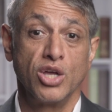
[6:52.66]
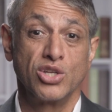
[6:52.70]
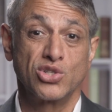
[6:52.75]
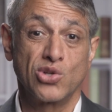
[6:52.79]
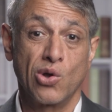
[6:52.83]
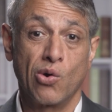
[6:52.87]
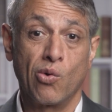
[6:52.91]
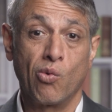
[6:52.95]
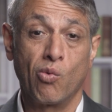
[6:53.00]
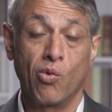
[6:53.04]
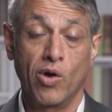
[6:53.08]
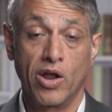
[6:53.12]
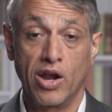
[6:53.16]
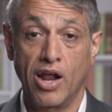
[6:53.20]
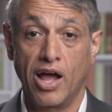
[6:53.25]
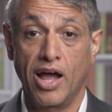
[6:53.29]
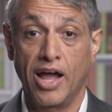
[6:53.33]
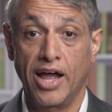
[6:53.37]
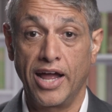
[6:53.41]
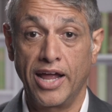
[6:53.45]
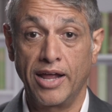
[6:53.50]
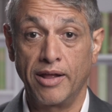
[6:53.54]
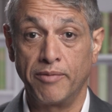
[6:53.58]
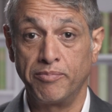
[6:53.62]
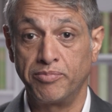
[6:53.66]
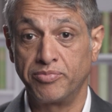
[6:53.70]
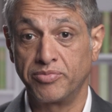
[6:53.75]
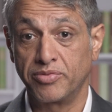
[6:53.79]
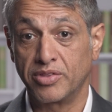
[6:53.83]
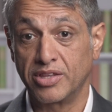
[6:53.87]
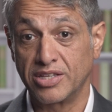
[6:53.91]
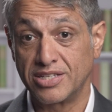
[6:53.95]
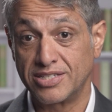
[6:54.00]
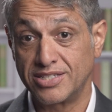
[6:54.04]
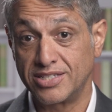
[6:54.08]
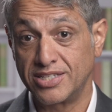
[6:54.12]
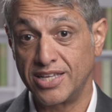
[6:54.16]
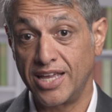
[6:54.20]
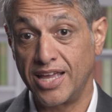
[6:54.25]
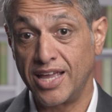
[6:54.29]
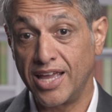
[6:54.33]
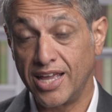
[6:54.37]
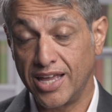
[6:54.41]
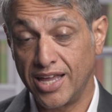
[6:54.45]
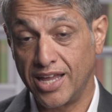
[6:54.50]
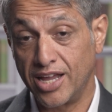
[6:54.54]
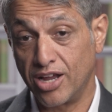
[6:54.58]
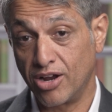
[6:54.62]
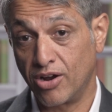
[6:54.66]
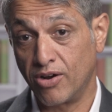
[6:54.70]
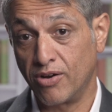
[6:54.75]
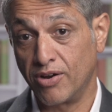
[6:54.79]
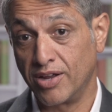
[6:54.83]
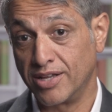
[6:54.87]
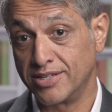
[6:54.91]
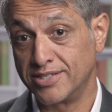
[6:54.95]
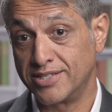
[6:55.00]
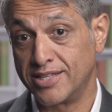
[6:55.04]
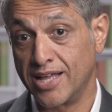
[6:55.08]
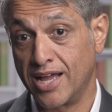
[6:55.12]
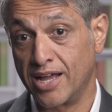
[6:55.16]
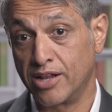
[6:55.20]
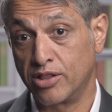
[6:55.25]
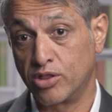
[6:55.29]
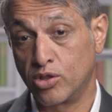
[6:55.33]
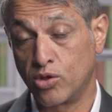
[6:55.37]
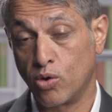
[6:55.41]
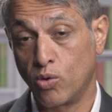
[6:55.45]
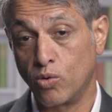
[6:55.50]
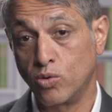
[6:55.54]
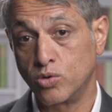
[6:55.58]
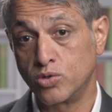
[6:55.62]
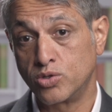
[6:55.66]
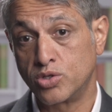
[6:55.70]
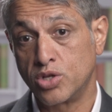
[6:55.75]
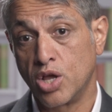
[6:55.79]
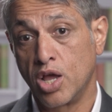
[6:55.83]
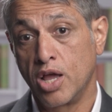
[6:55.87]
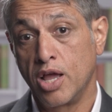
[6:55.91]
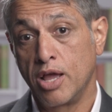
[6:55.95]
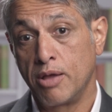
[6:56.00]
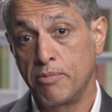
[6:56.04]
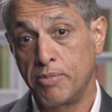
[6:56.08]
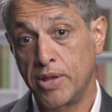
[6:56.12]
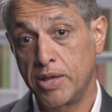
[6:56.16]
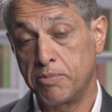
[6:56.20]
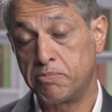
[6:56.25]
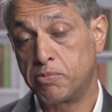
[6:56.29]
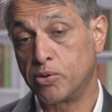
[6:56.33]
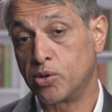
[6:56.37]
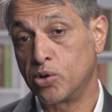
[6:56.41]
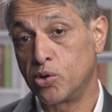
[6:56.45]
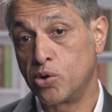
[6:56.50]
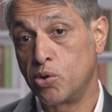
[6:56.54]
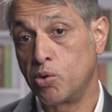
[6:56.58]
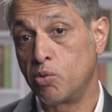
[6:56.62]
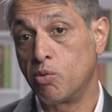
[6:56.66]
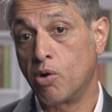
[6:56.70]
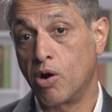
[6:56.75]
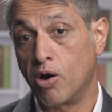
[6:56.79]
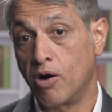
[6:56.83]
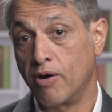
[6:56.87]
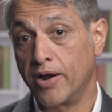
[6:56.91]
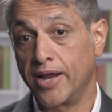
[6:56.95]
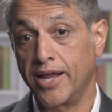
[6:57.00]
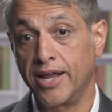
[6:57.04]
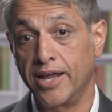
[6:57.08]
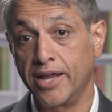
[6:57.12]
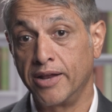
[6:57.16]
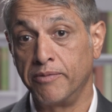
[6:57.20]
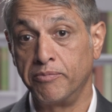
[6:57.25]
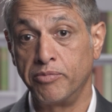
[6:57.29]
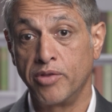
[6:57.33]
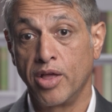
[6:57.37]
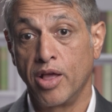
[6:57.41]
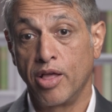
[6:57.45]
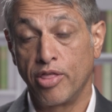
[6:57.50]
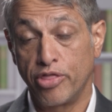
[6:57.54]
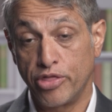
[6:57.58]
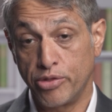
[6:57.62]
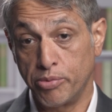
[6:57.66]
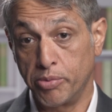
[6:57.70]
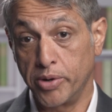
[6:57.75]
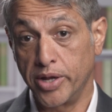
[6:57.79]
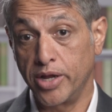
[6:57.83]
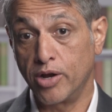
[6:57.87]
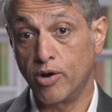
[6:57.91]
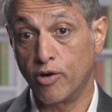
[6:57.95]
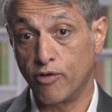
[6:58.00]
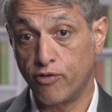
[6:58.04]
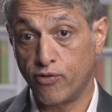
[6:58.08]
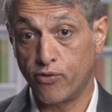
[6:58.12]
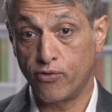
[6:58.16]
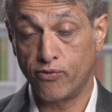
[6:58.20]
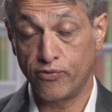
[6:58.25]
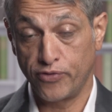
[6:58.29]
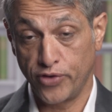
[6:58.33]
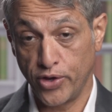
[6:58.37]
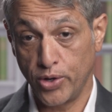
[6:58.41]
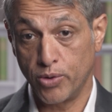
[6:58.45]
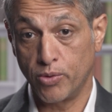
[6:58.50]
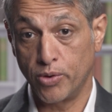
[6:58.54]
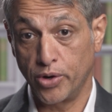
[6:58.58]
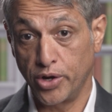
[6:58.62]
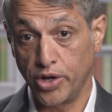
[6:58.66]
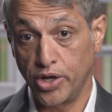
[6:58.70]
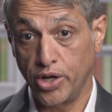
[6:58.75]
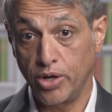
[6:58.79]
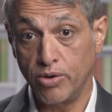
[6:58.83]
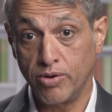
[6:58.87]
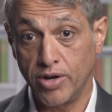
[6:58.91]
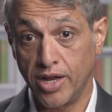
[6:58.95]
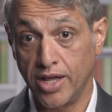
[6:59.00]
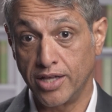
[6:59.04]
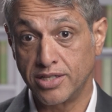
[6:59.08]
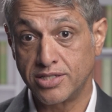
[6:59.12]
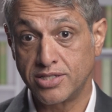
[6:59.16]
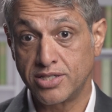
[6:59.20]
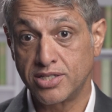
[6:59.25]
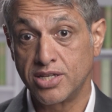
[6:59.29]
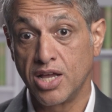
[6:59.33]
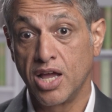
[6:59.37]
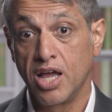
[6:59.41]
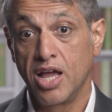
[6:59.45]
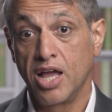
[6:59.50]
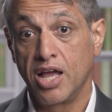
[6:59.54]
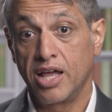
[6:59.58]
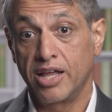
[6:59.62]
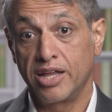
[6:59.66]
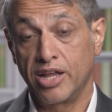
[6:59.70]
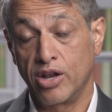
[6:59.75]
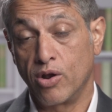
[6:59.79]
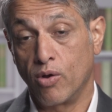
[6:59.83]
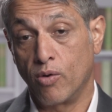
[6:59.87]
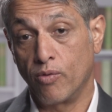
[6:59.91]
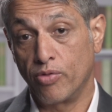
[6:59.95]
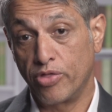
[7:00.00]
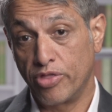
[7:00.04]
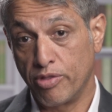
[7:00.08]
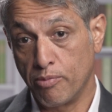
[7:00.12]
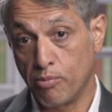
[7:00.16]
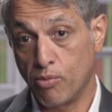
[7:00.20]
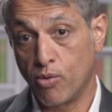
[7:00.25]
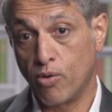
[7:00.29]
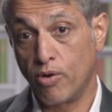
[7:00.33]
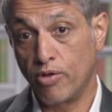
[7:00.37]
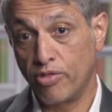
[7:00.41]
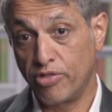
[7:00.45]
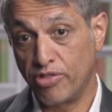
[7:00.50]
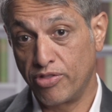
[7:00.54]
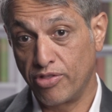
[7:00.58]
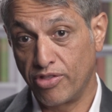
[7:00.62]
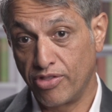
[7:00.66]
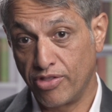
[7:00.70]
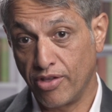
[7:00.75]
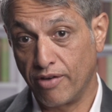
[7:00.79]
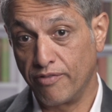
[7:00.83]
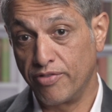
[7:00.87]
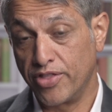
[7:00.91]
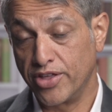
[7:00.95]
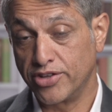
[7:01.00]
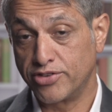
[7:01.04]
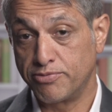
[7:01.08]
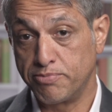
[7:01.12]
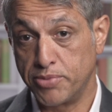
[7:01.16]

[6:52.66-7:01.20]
So what I am seeing here is that those people who are in 3 or fewer units, the more of this